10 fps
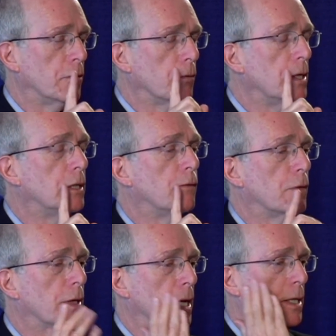And the reason
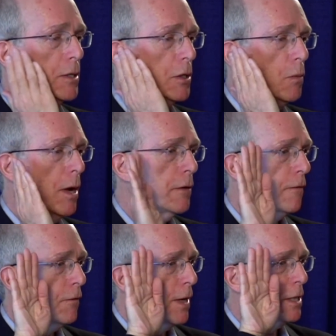for that is you want
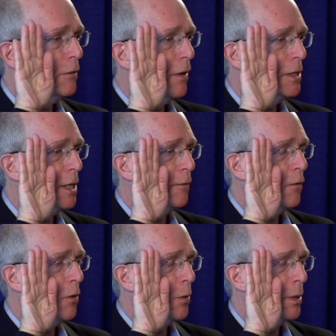your face facing
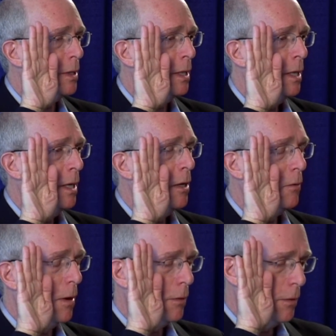forward
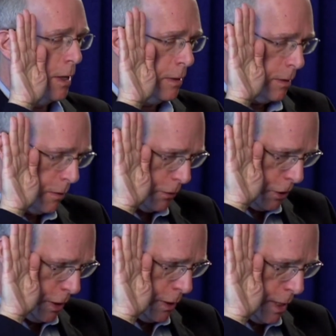rather than your
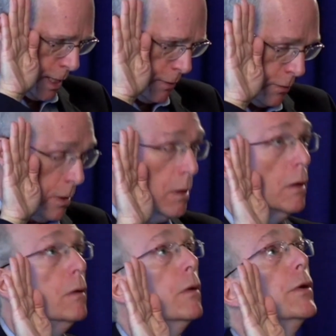chin down
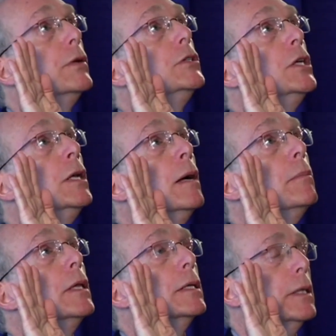or your chin
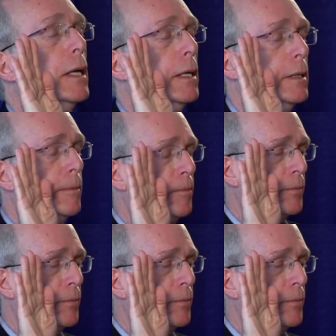up like that.